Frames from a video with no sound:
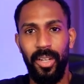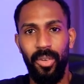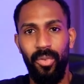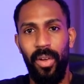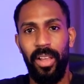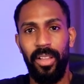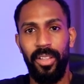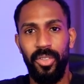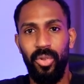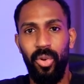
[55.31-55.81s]

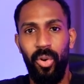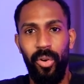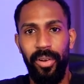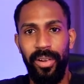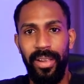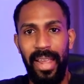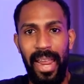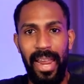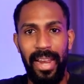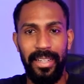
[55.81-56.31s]
regulatory
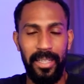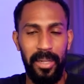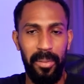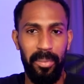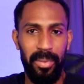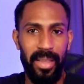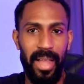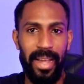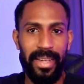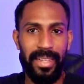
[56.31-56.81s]
and
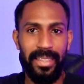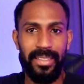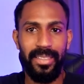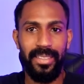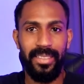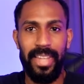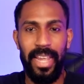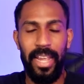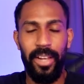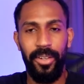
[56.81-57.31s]
compliance
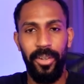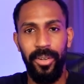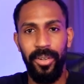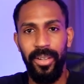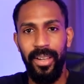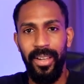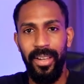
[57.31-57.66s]
standard,